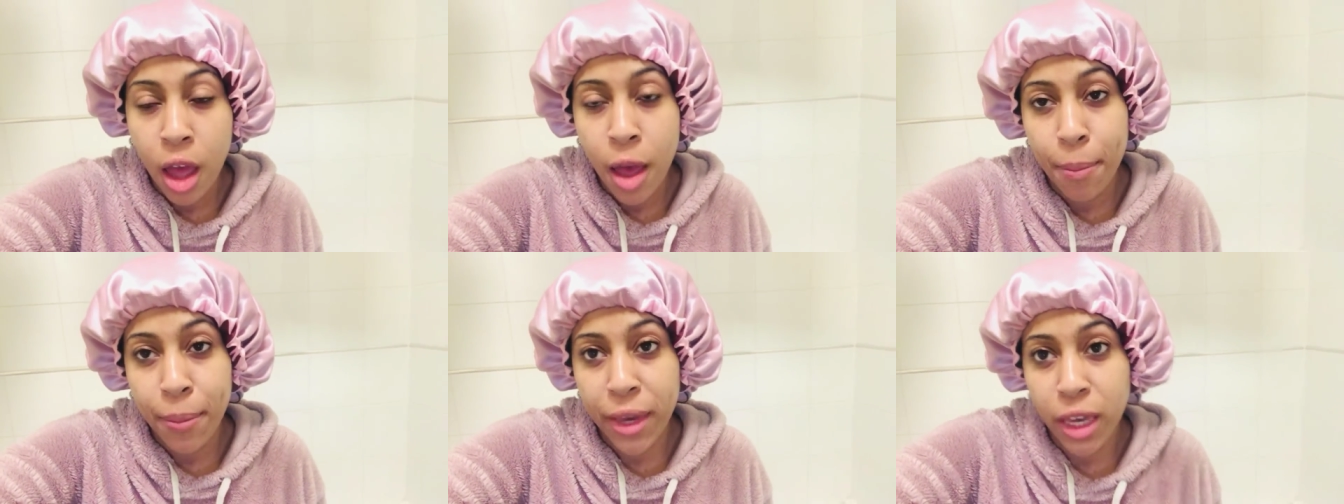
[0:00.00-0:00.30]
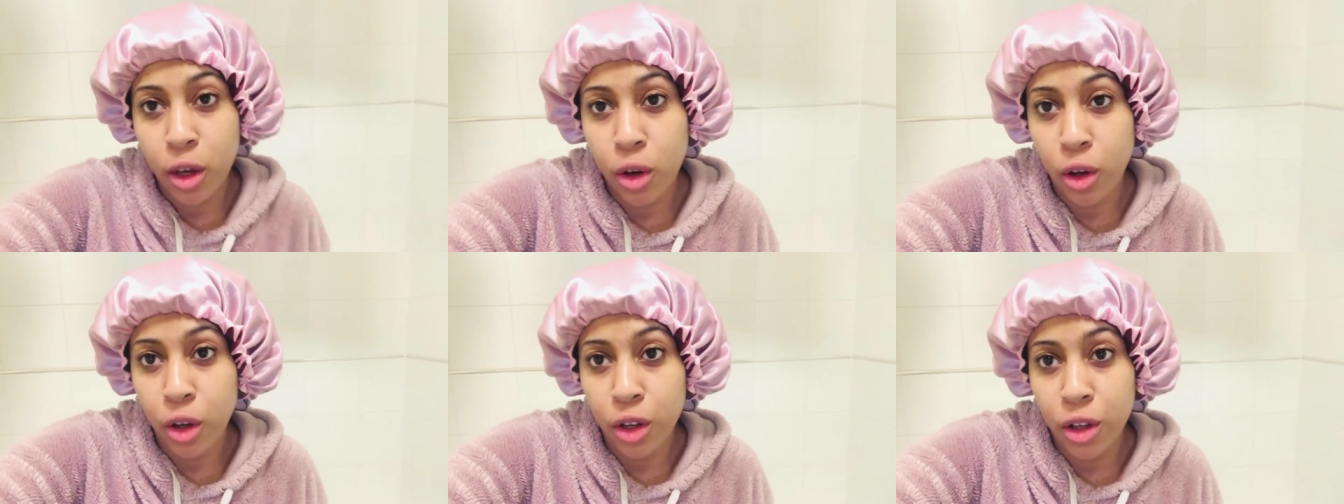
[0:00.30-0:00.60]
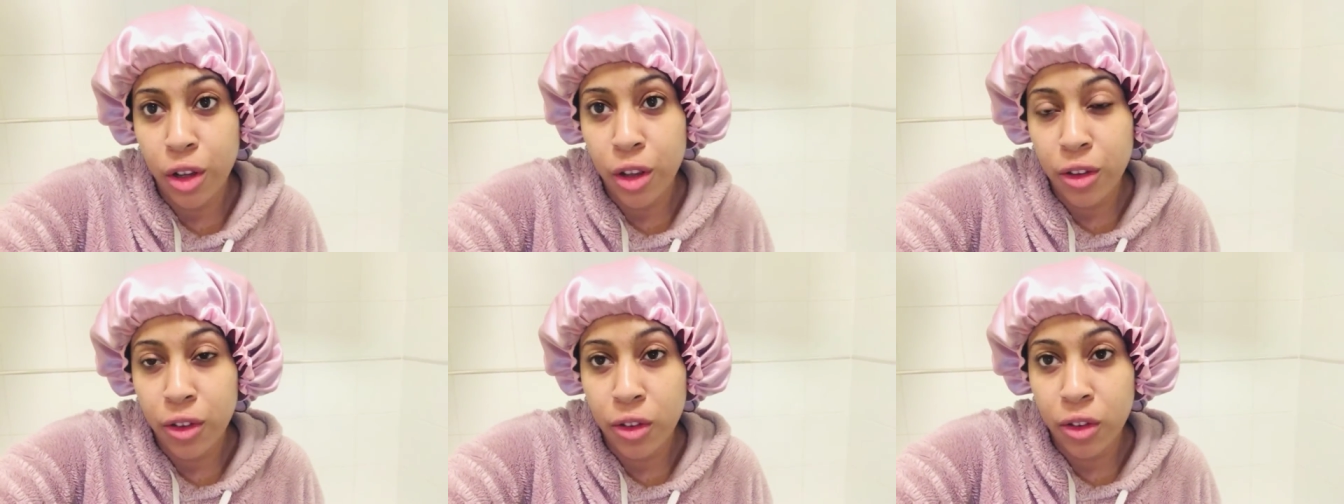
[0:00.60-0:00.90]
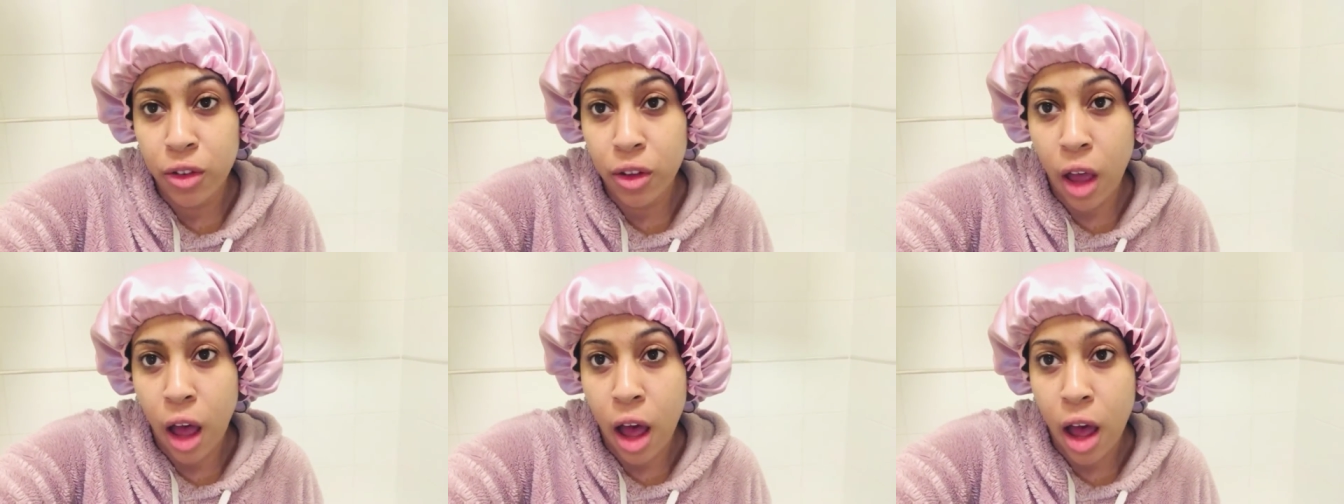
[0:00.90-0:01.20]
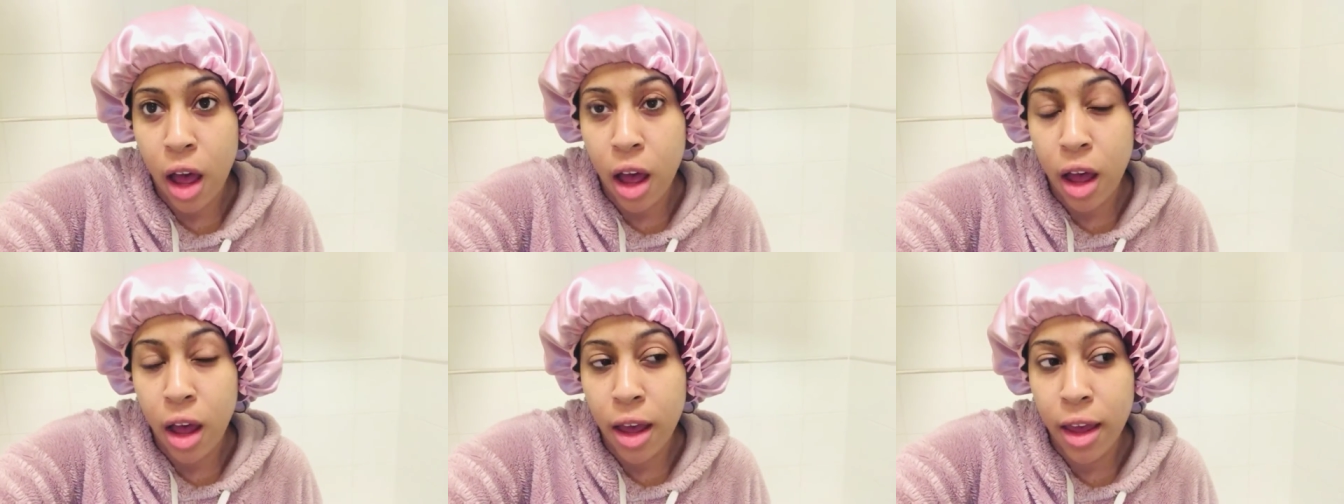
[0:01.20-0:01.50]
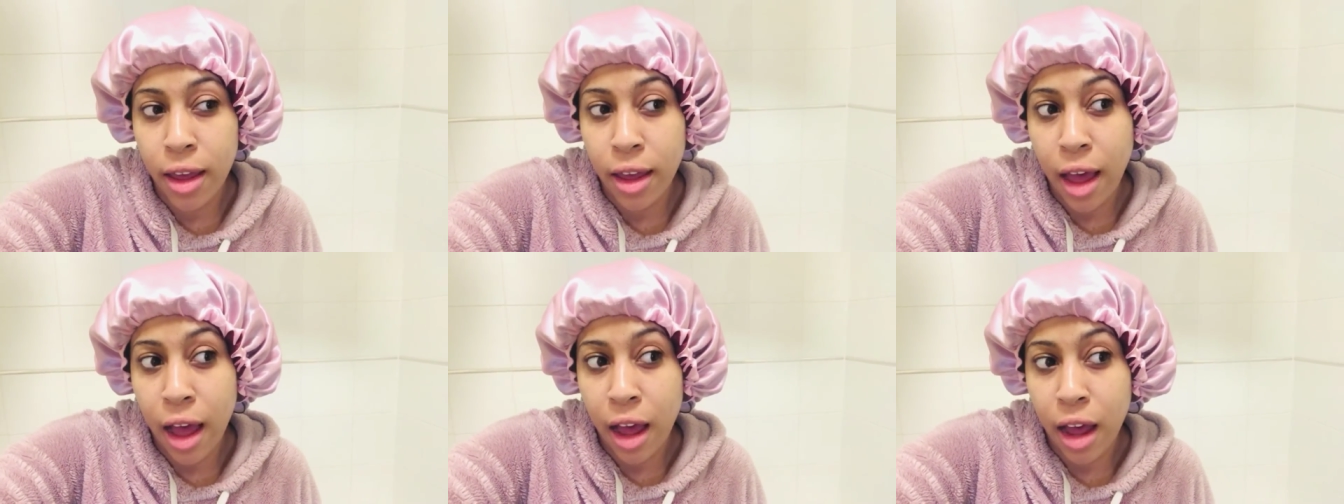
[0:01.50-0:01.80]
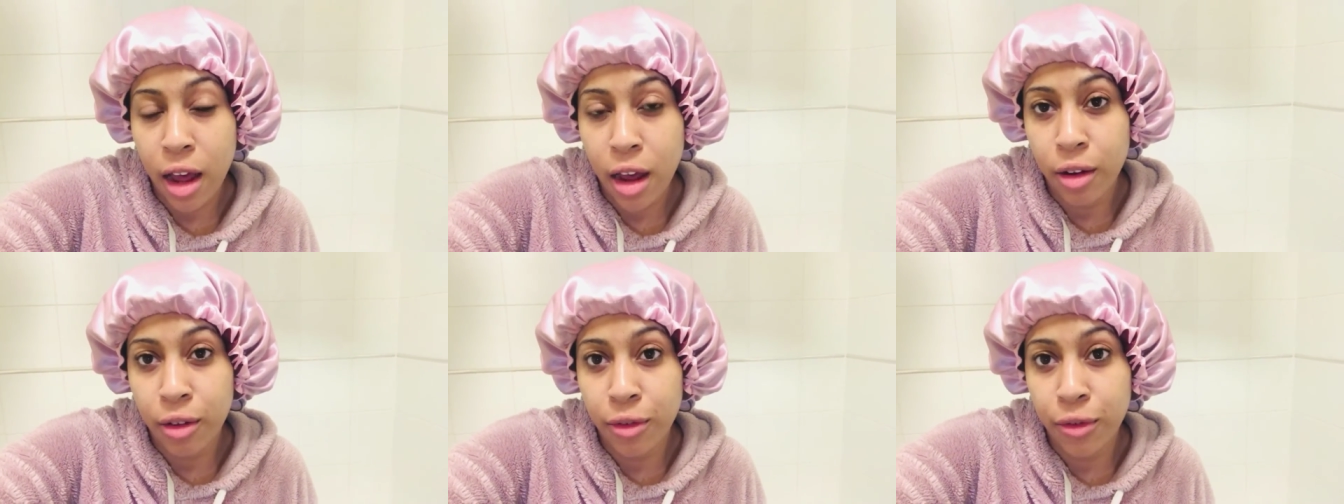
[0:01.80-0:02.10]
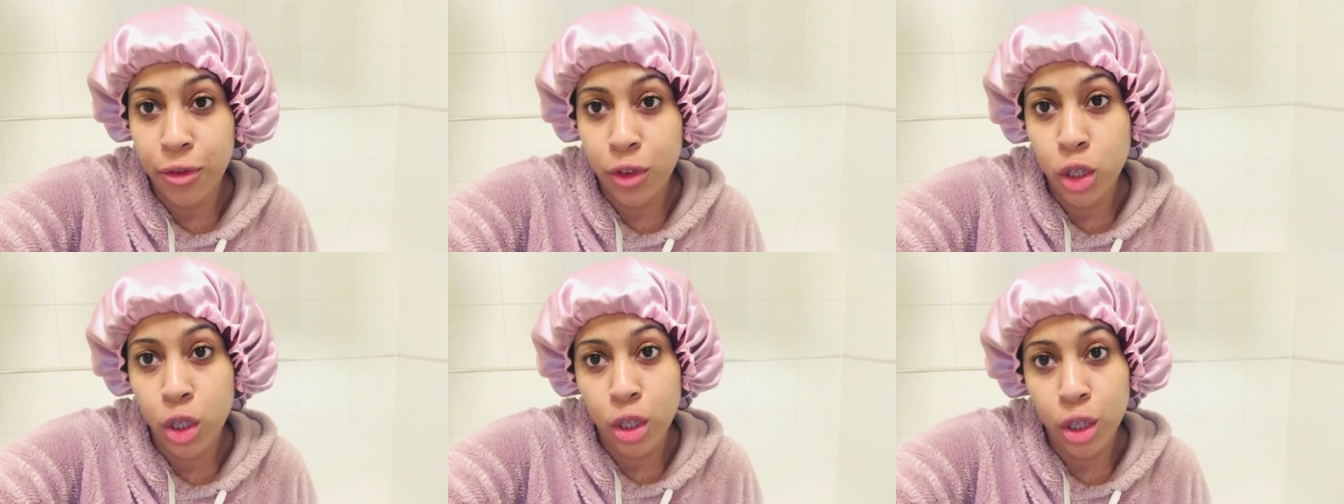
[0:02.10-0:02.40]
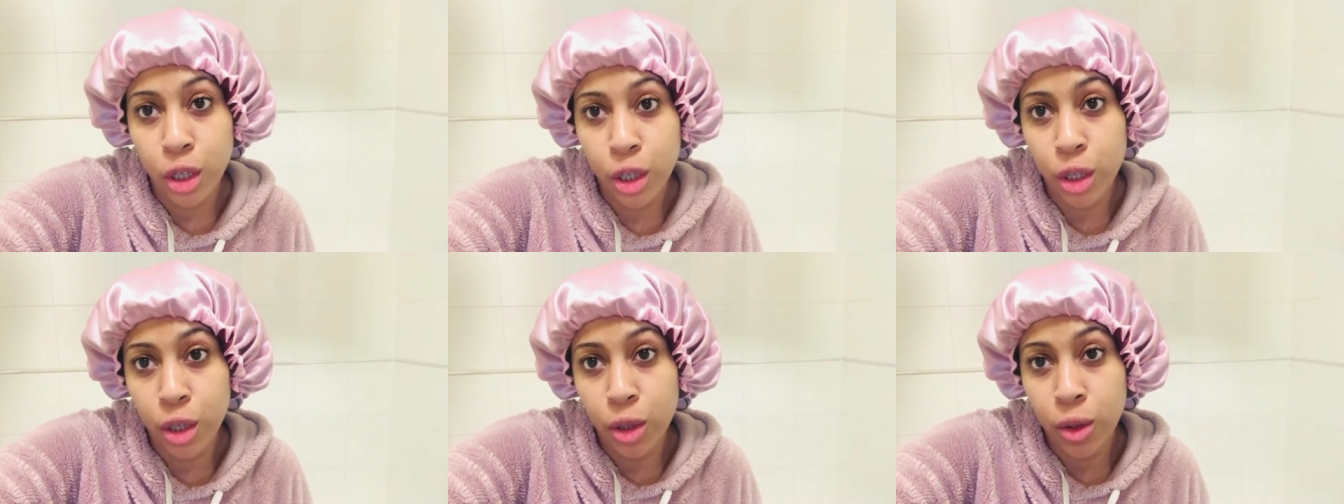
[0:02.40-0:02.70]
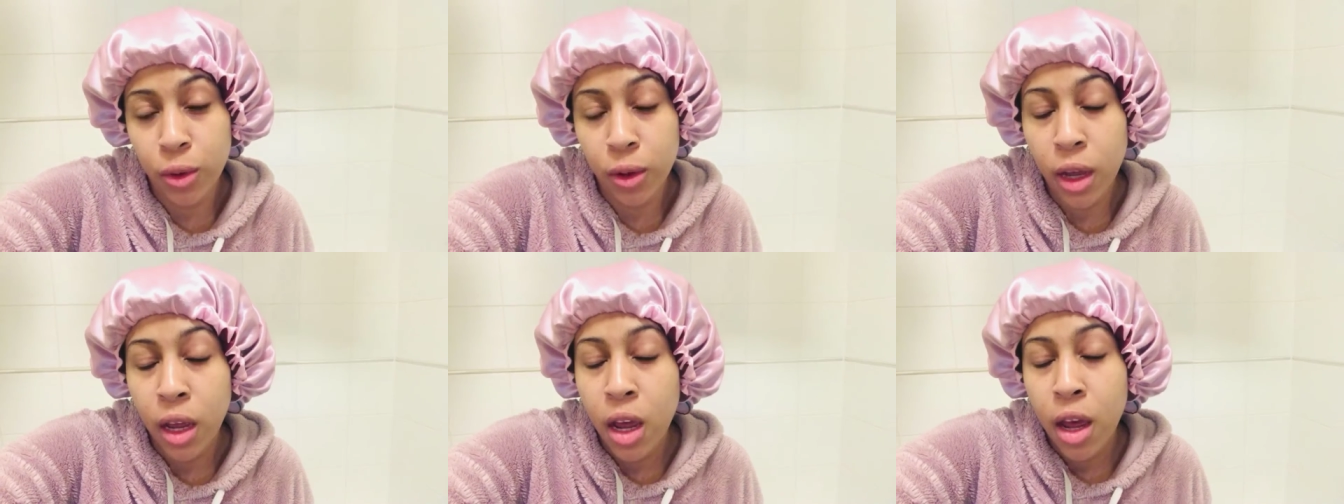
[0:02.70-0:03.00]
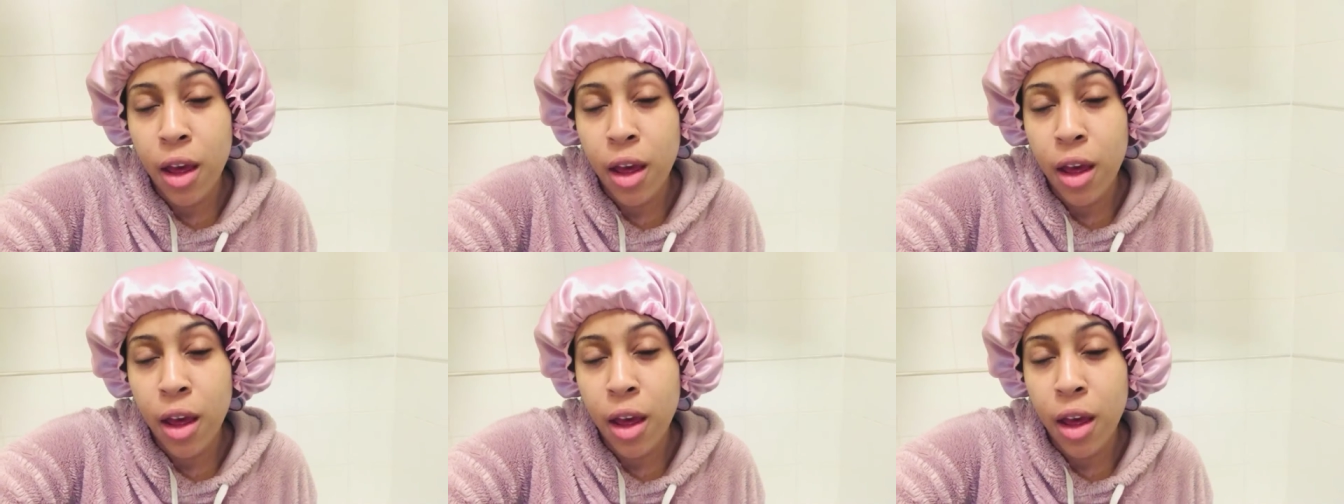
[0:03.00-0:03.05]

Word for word: because I have to